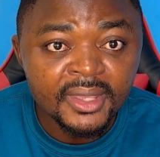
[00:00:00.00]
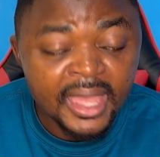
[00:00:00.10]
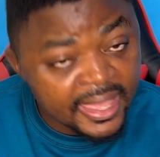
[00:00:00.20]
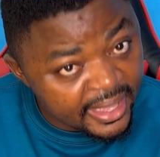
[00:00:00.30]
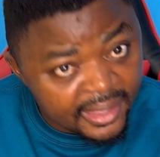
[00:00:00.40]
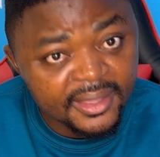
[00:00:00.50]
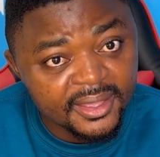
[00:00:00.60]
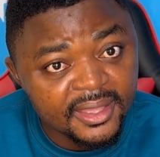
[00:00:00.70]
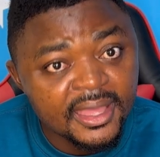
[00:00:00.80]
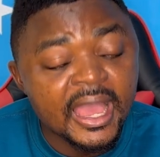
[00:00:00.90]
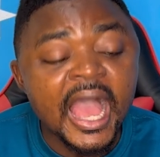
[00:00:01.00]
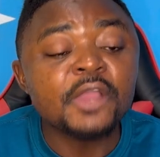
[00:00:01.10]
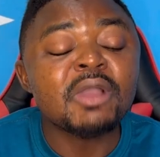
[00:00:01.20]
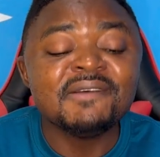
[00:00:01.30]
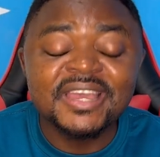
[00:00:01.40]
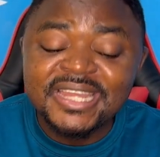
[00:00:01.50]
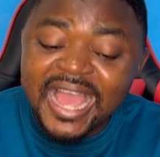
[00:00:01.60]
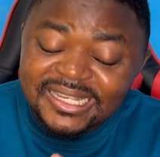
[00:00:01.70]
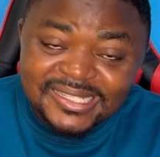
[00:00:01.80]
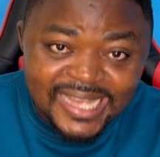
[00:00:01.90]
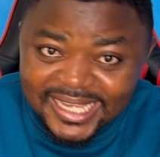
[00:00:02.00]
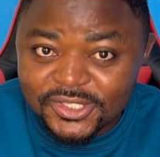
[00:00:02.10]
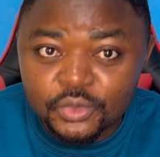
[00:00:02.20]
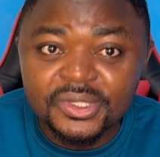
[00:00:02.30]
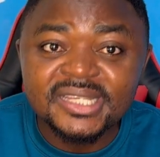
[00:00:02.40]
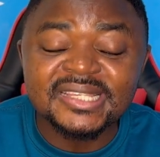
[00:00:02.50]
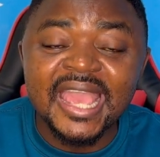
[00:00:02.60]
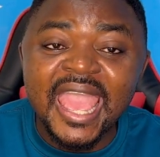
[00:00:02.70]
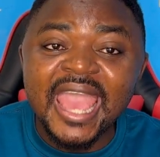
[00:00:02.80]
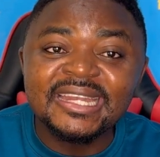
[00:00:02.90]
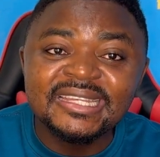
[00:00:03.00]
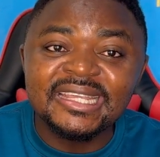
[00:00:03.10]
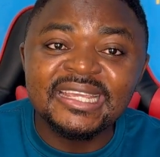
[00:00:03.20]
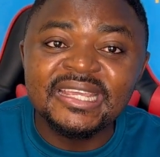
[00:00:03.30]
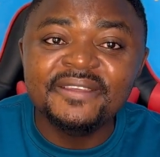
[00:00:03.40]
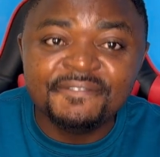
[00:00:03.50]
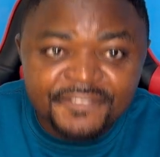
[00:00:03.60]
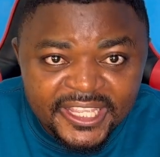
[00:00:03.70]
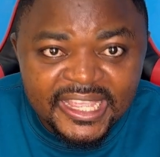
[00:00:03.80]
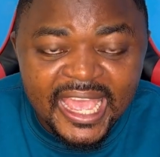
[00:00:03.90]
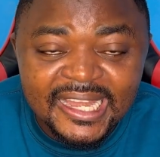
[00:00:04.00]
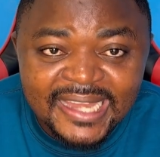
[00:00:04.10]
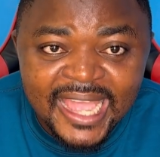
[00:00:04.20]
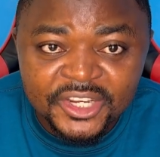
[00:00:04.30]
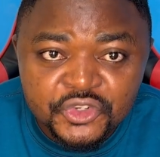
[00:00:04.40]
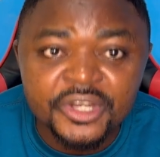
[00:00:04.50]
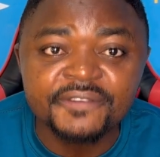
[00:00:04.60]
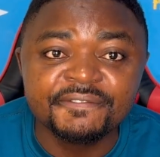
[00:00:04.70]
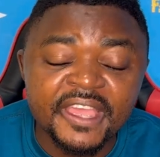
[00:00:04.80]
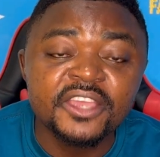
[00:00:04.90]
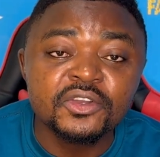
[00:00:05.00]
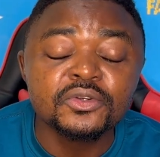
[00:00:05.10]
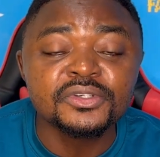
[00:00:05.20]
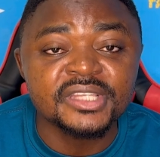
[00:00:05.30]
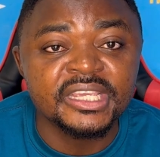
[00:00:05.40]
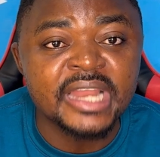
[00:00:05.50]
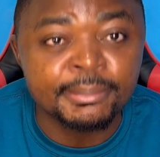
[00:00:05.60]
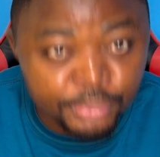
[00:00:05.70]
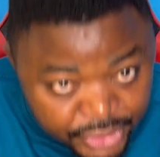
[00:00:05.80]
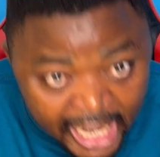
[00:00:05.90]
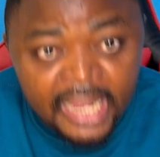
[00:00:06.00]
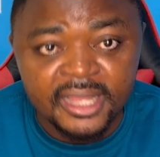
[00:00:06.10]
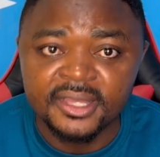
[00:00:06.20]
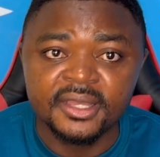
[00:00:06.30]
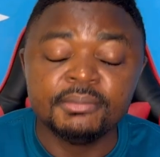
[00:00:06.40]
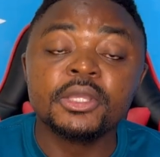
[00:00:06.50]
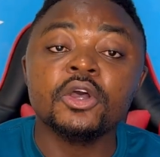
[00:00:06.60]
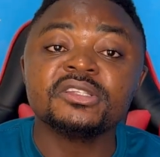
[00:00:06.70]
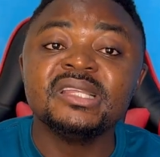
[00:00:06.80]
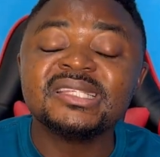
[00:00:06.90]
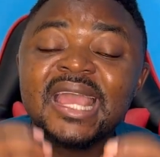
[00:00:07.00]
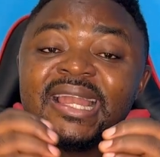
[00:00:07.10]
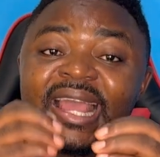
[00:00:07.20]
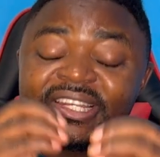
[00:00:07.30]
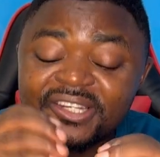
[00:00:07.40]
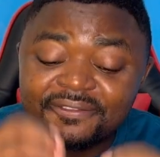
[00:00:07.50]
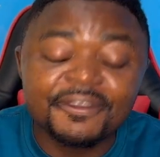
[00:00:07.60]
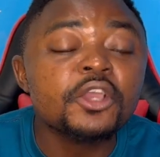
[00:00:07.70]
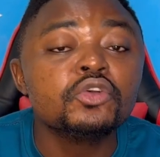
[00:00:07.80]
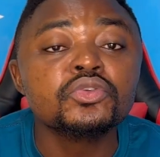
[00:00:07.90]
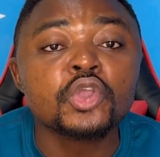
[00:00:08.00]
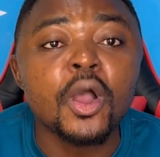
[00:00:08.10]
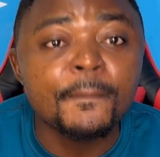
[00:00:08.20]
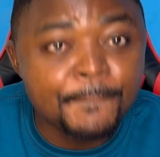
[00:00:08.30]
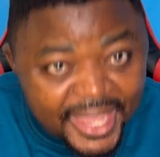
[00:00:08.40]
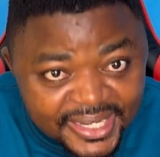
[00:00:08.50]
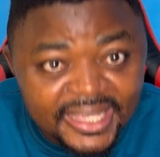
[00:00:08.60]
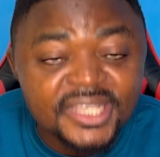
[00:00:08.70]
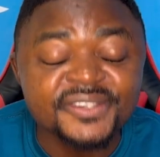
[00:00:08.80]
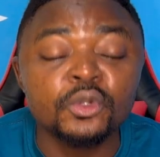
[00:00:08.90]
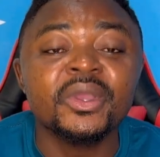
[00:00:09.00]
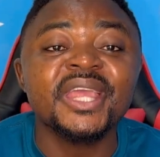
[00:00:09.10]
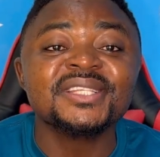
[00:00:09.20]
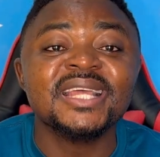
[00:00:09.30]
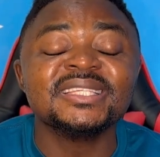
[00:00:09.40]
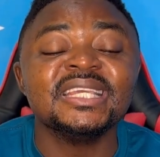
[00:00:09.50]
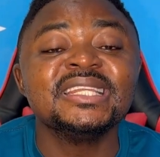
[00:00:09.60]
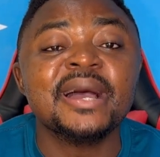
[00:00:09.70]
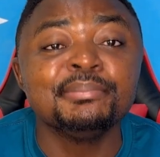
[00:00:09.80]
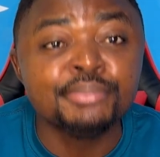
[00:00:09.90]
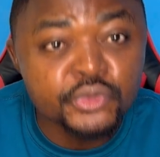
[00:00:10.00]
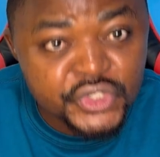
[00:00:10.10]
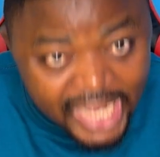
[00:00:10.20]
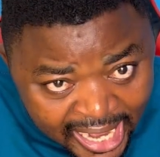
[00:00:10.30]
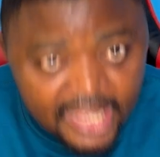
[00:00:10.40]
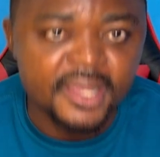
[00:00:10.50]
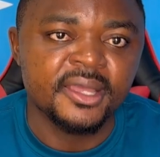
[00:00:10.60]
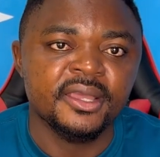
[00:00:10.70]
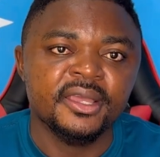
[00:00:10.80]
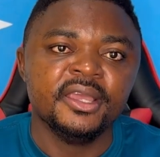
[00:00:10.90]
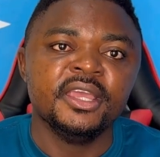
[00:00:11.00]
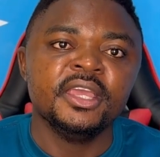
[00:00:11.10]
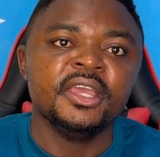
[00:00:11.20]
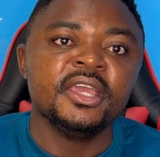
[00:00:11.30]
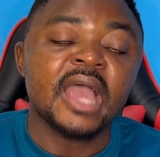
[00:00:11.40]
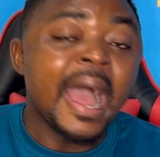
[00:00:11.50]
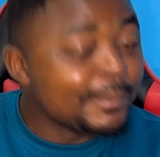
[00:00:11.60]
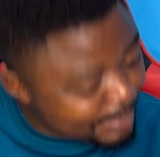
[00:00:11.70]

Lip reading: yeah, and you have any access to these NEV electric vehicles in Abuja, because this electric vehicles company is located in Abuja, I